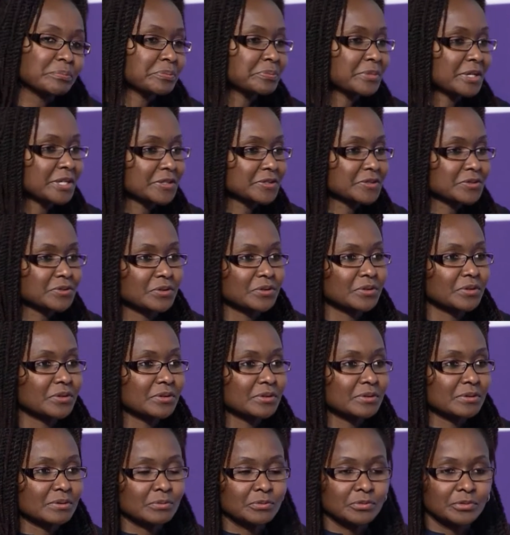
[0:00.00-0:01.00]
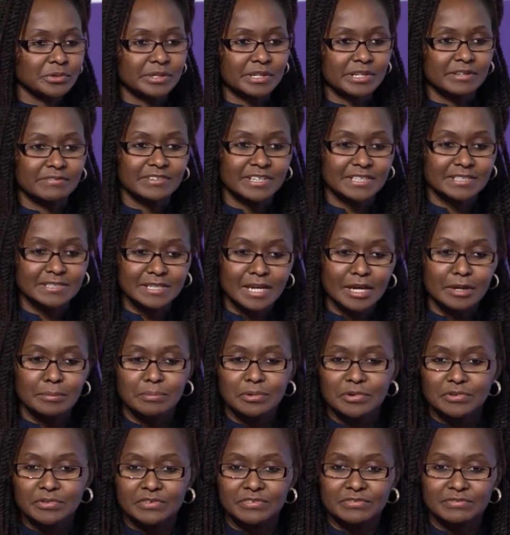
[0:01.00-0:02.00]
based on whatever
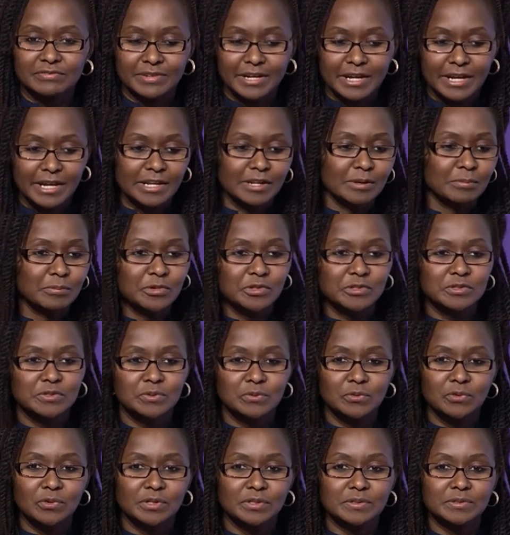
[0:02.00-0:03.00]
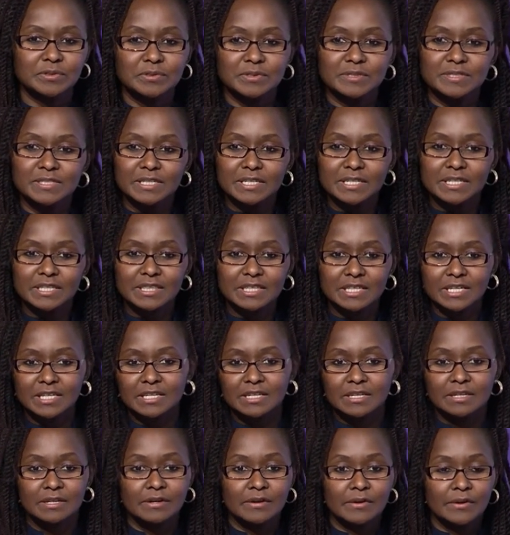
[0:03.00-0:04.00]
type of animals you want to see,
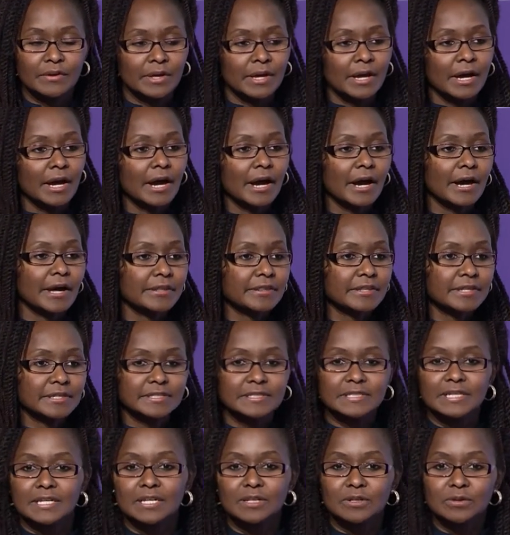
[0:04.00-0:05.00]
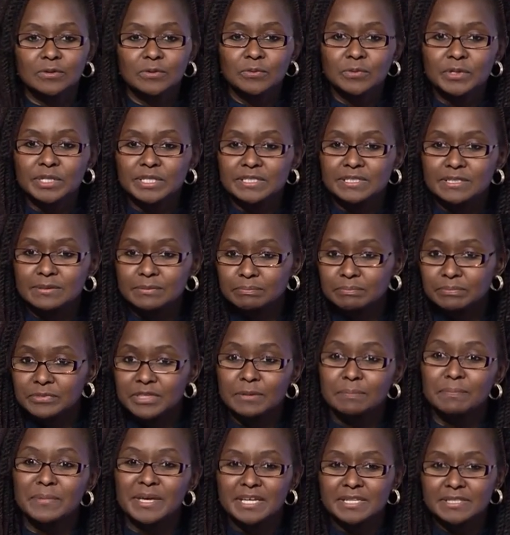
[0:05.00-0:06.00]
then uh, they tell you which
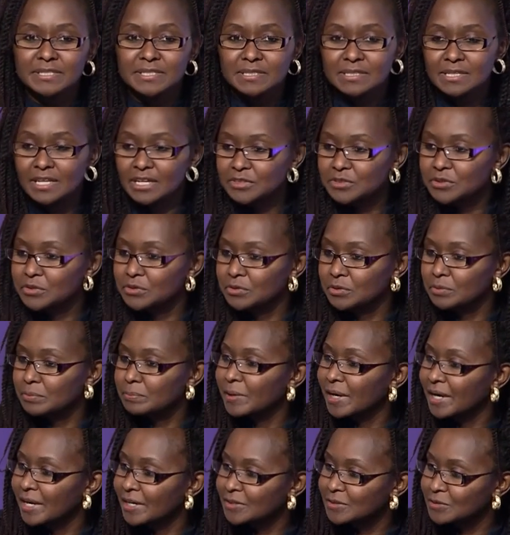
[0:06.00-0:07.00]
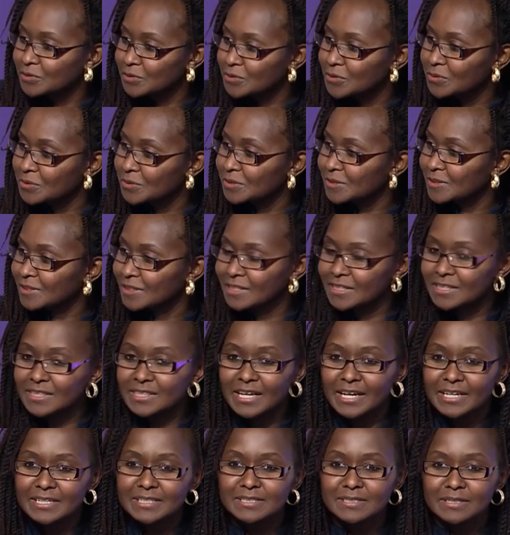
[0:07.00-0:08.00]
the best national park to go see
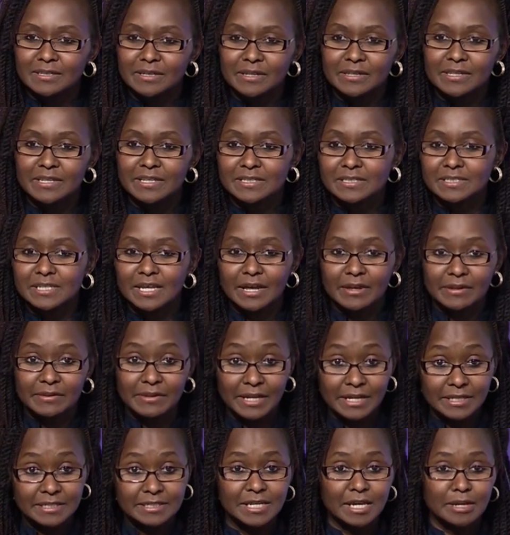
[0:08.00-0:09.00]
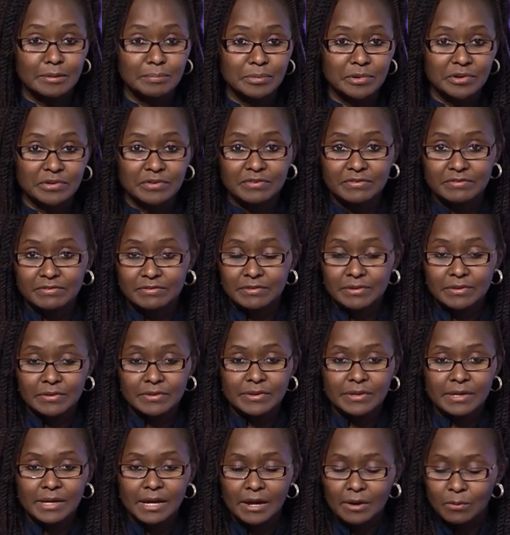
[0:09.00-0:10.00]
that, uh, the that type of
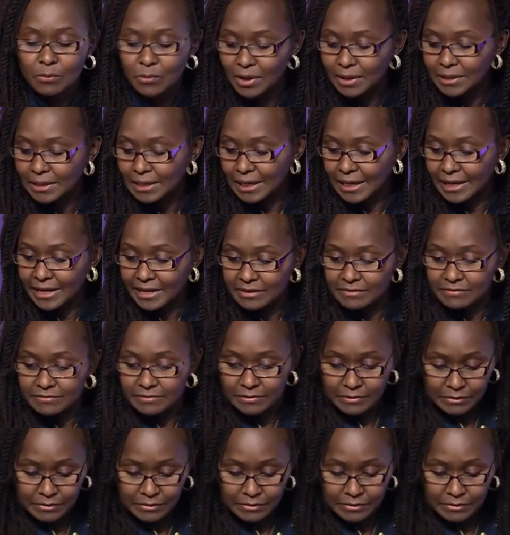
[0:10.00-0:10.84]
uh, wildlife.